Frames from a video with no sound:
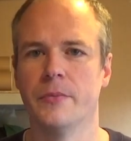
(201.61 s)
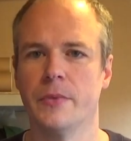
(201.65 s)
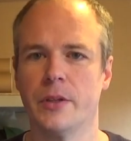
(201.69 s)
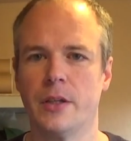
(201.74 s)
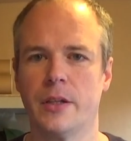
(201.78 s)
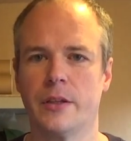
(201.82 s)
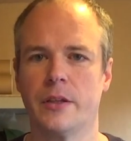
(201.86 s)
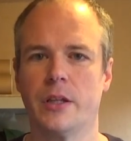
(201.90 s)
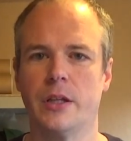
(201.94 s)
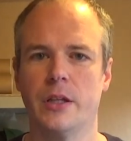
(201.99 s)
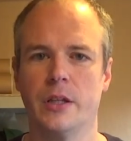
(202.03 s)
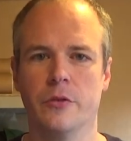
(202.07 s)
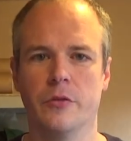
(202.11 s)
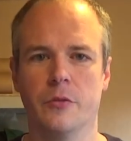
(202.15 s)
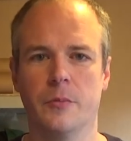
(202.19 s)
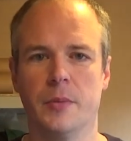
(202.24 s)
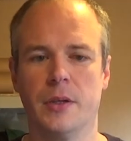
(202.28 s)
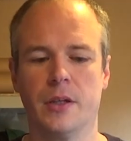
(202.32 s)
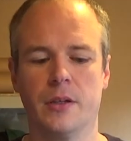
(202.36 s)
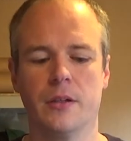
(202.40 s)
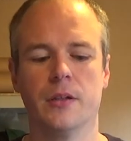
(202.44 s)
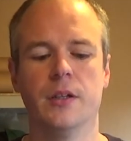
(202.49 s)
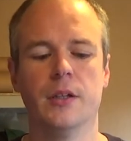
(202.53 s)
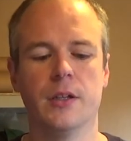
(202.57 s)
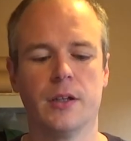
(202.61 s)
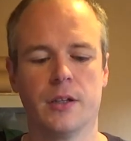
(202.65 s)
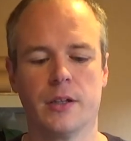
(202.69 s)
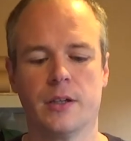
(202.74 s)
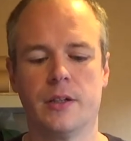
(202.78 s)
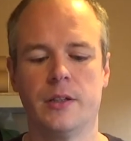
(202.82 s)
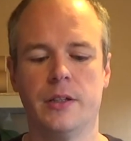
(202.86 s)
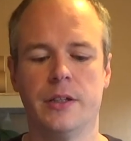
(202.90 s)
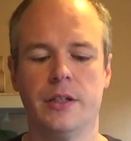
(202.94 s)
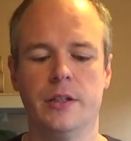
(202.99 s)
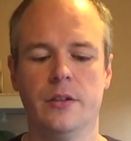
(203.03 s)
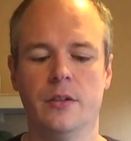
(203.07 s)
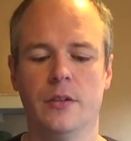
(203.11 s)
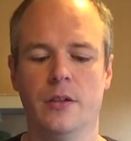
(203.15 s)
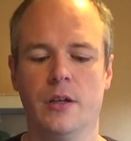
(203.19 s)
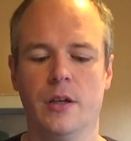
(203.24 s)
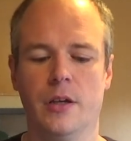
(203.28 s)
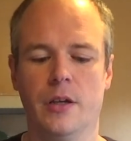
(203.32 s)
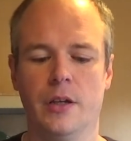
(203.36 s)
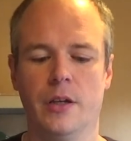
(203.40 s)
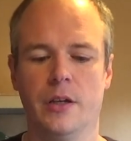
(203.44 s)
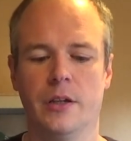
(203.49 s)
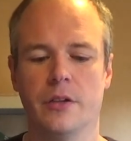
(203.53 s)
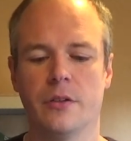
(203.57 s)
They like the idea of it being clean
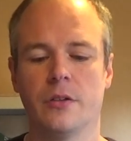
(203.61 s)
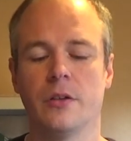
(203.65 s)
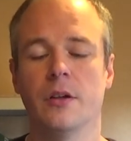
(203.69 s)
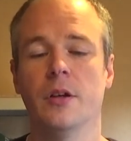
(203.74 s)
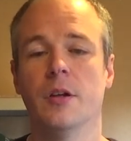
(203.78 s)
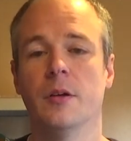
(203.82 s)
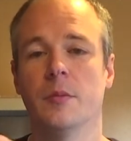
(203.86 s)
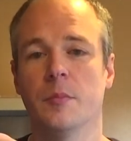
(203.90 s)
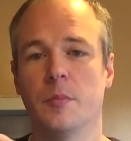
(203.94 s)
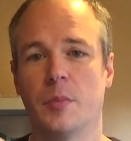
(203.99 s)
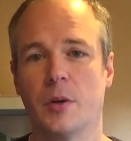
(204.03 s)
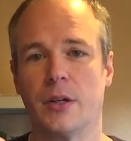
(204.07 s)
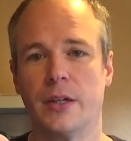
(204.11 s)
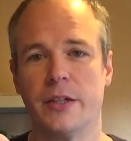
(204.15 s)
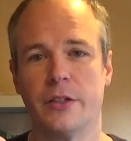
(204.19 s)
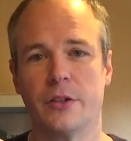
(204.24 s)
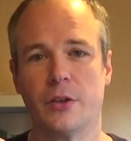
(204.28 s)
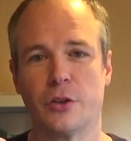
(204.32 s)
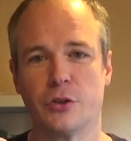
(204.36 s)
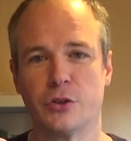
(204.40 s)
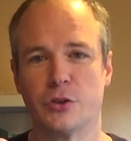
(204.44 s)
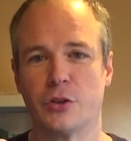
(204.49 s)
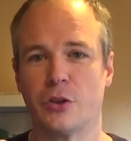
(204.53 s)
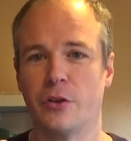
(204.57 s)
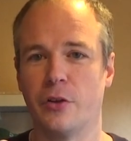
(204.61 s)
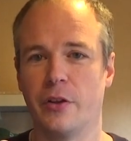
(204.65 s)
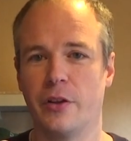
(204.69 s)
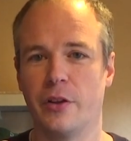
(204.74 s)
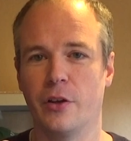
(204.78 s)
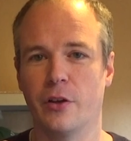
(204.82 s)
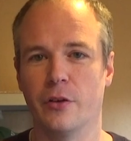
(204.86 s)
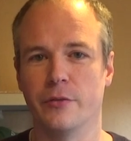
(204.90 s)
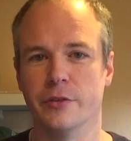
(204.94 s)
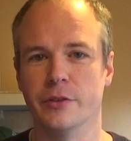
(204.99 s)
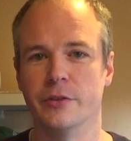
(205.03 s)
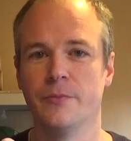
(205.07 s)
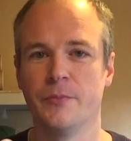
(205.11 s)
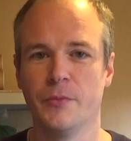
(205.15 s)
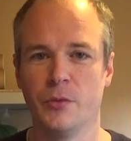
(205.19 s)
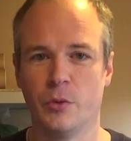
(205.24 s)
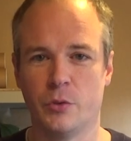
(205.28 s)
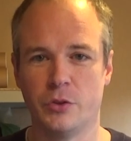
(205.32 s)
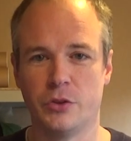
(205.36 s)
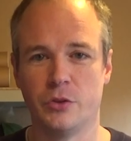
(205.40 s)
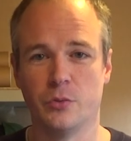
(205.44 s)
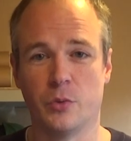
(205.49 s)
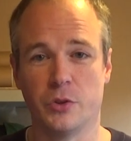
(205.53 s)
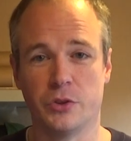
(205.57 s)
and barely touched out of the oven,
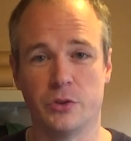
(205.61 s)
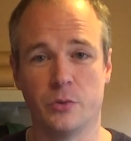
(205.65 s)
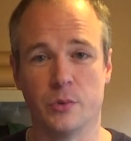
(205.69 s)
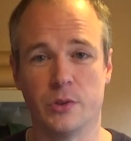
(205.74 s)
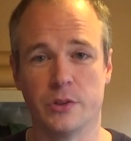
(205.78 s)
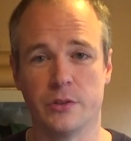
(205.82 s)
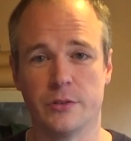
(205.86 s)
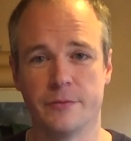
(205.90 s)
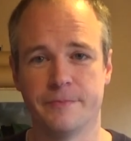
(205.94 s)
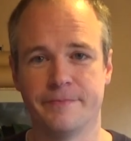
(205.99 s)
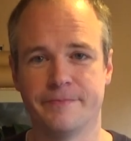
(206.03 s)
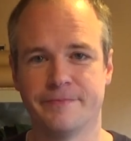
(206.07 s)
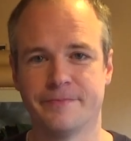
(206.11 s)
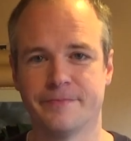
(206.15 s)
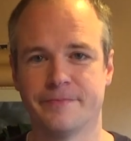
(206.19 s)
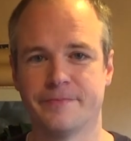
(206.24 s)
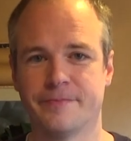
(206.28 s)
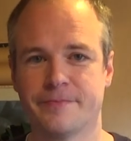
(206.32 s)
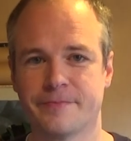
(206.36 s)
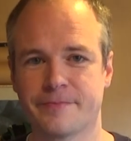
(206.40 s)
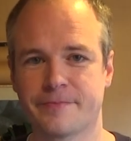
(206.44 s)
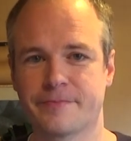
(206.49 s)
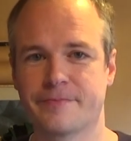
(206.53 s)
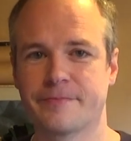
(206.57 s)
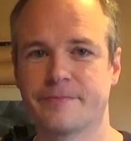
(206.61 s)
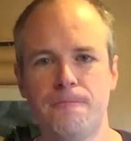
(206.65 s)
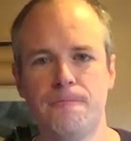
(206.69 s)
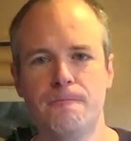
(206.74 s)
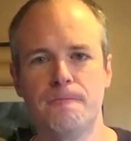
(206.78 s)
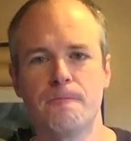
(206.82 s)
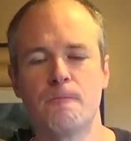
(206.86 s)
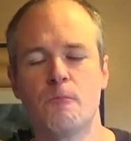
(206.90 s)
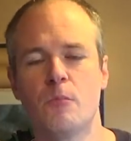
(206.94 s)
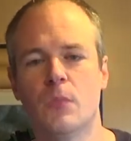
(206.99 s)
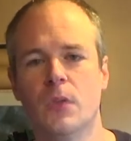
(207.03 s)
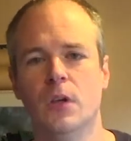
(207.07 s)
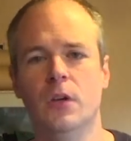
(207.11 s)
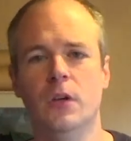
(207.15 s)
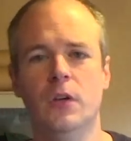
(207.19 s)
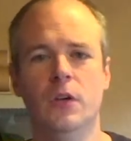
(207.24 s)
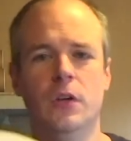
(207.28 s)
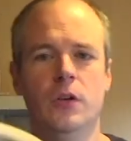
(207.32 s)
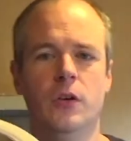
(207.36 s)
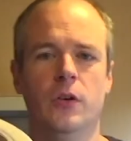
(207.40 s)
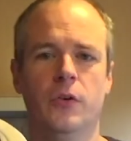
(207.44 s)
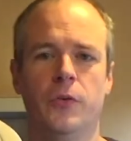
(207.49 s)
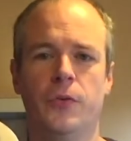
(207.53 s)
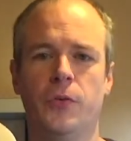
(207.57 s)
which is what you want.
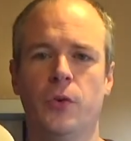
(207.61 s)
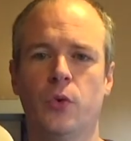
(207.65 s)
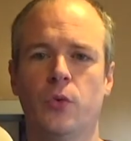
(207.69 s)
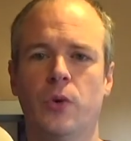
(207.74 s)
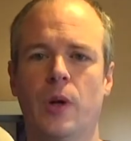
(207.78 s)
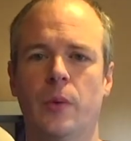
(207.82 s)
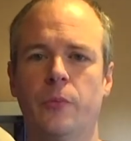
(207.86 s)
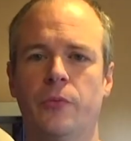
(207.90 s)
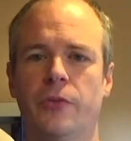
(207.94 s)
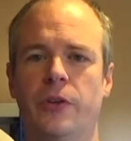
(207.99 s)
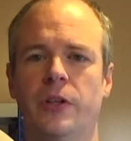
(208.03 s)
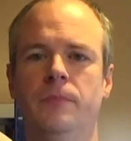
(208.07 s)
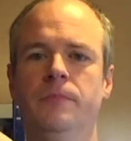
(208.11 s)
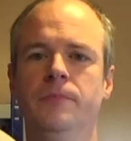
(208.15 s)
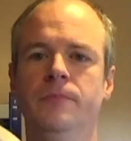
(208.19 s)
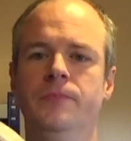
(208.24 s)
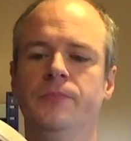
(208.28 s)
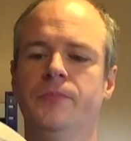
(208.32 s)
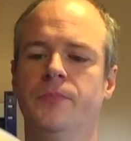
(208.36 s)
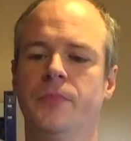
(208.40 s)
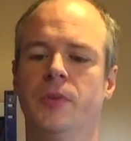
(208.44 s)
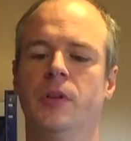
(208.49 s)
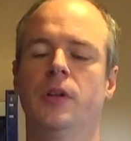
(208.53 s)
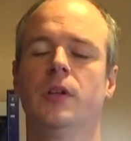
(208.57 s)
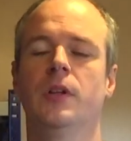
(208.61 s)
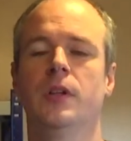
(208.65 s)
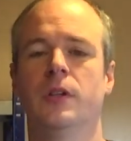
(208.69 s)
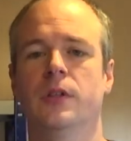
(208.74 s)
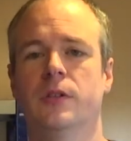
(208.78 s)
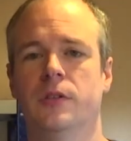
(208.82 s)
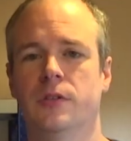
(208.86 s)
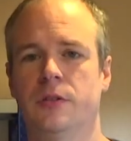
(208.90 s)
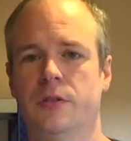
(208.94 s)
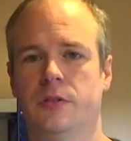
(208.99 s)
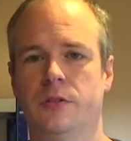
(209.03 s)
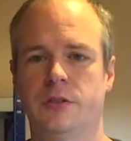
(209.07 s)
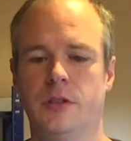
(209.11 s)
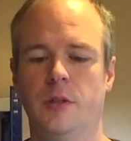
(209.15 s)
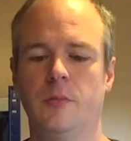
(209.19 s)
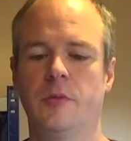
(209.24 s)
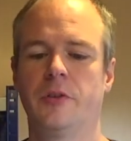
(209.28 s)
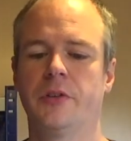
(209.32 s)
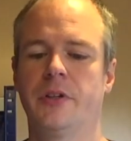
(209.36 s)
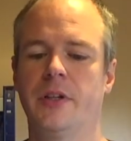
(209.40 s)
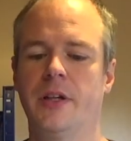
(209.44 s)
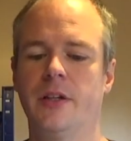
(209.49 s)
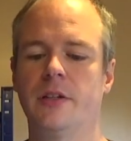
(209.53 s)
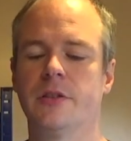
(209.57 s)
Flow wrap film,
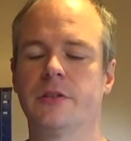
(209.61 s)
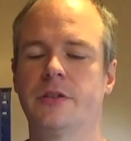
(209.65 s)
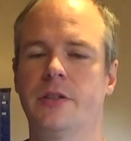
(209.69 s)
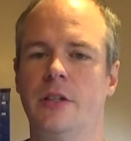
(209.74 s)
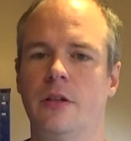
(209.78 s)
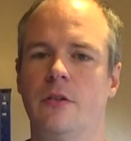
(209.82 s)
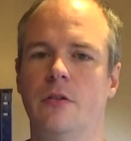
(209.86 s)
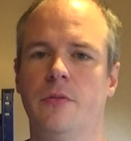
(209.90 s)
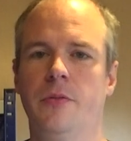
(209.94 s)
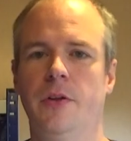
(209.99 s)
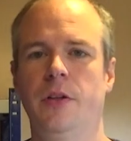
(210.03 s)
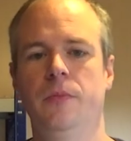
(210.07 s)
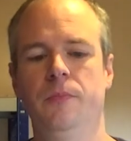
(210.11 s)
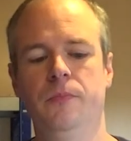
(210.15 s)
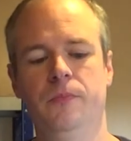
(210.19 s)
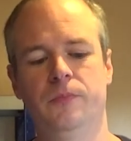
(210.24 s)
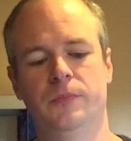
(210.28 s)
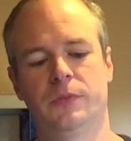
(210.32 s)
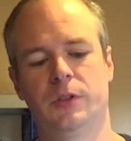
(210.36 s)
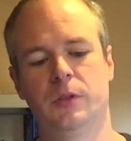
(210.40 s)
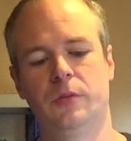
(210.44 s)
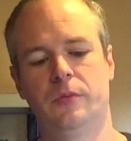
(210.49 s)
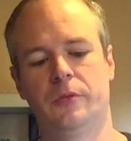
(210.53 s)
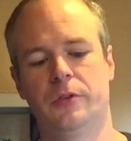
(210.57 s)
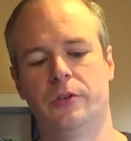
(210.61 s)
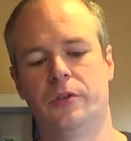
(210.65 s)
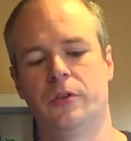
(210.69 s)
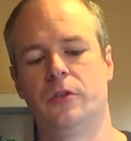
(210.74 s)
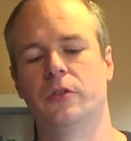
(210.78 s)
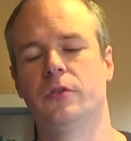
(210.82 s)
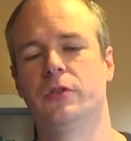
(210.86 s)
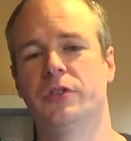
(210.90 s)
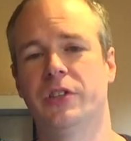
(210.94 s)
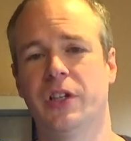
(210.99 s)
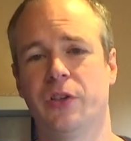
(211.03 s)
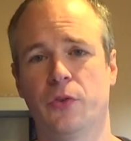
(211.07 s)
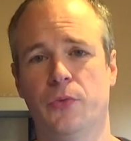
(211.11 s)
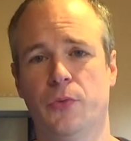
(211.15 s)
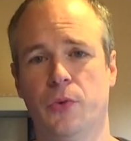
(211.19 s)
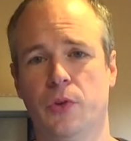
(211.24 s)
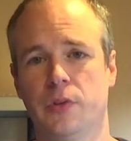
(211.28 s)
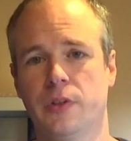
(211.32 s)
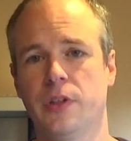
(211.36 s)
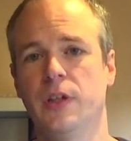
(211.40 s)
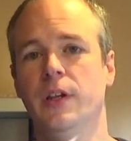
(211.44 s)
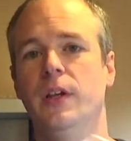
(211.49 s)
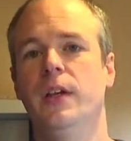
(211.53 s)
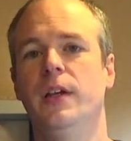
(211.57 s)
similar to l film, similar to
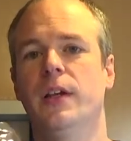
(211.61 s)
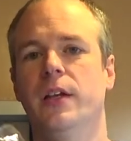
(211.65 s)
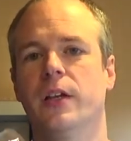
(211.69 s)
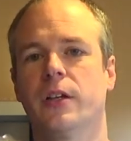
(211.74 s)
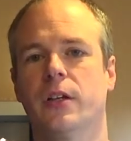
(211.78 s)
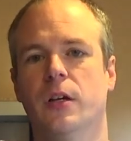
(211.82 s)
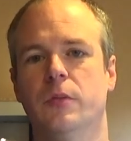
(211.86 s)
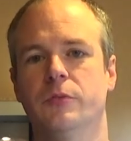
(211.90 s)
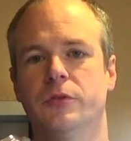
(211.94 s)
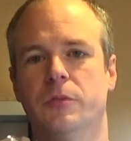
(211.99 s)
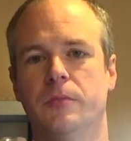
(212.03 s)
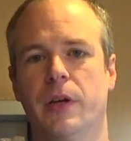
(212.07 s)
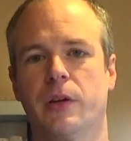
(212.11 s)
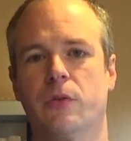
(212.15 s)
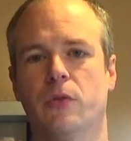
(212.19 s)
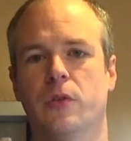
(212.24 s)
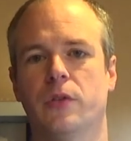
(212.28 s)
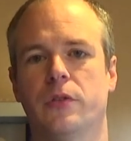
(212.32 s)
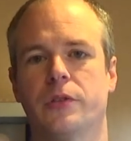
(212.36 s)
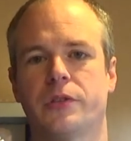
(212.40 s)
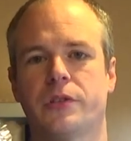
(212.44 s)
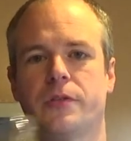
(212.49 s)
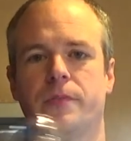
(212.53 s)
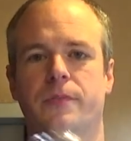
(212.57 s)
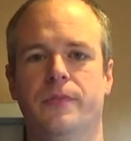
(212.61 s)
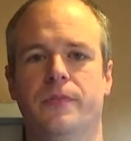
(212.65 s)
centerfold. It comes in big rolls.